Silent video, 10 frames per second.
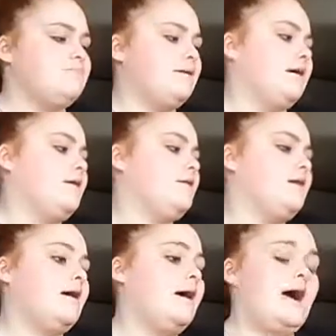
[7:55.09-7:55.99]
but
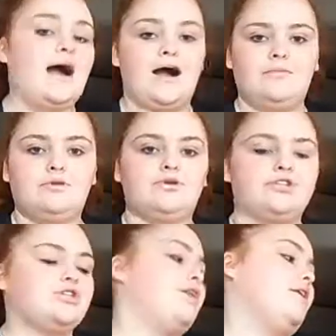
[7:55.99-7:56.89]
I'm
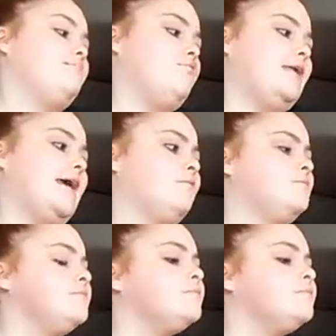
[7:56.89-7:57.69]
going to go ahead and pull it out.